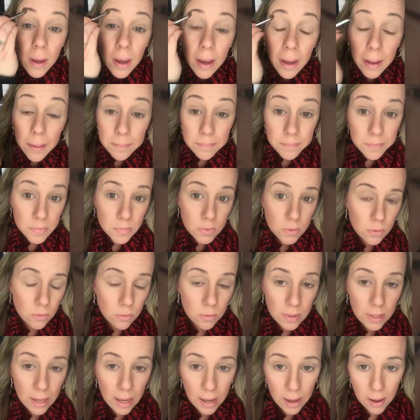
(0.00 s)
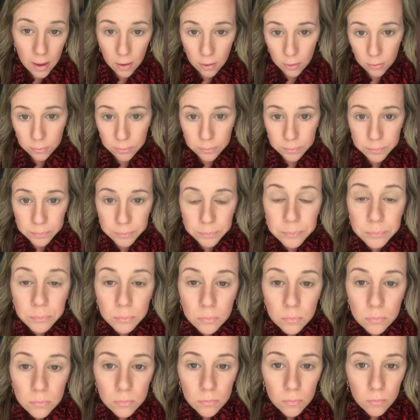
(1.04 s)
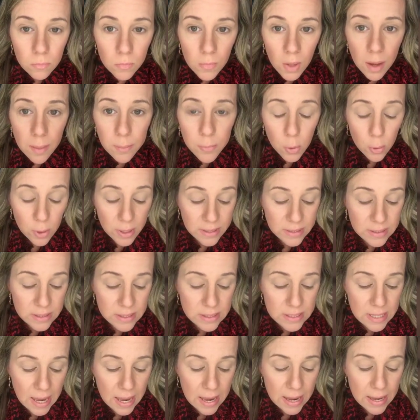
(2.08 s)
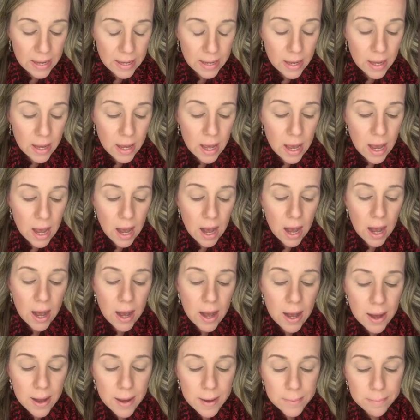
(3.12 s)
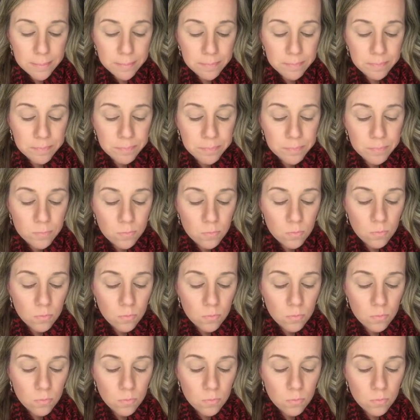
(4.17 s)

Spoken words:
Okay, so now I'm going to take the